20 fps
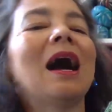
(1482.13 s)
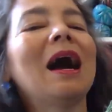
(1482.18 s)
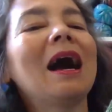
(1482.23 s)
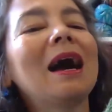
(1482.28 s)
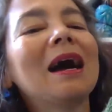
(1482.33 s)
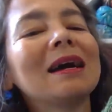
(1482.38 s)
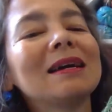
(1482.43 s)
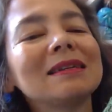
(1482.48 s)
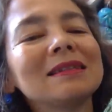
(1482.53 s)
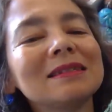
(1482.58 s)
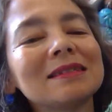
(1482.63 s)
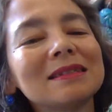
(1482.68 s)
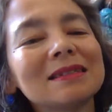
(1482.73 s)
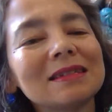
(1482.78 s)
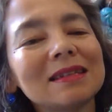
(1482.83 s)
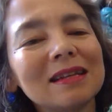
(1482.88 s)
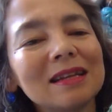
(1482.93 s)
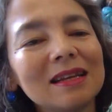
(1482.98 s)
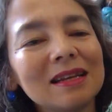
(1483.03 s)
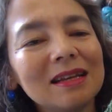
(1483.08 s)
And
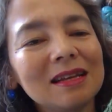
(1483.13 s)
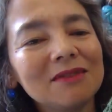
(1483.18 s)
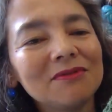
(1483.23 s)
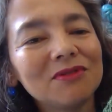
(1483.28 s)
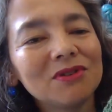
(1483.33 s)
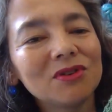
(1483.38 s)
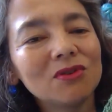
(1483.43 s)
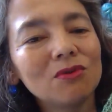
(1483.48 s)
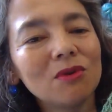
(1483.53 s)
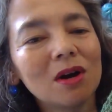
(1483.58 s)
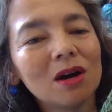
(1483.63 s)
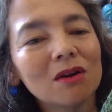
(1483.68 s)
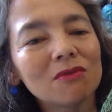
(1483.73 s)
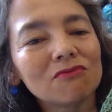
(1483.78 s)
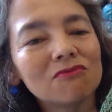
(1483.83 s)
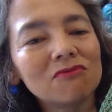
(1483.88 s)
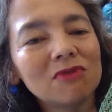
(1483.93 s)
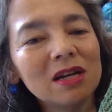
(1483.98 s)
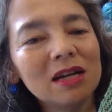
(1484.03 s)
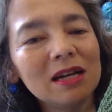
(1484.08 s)
if you
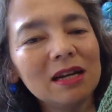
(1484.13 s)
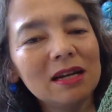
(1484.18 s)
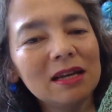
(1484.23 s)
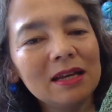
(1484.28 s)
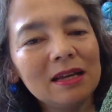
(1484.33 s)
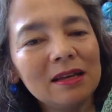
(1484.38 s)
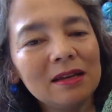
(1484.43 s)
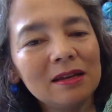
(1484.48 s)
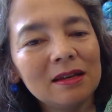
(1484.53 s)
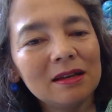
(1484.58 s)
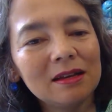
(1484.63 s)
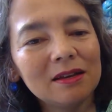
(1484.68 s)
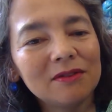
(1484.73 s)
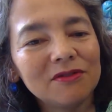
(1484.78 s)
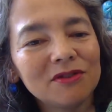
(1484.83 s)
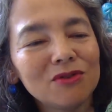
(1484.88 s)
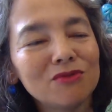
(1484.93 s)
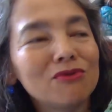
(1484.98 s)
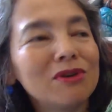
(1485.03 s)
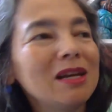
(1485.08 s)

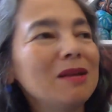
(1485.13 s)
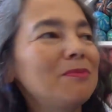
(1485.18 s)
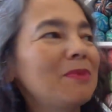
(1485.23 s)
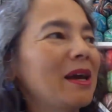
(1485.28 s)
really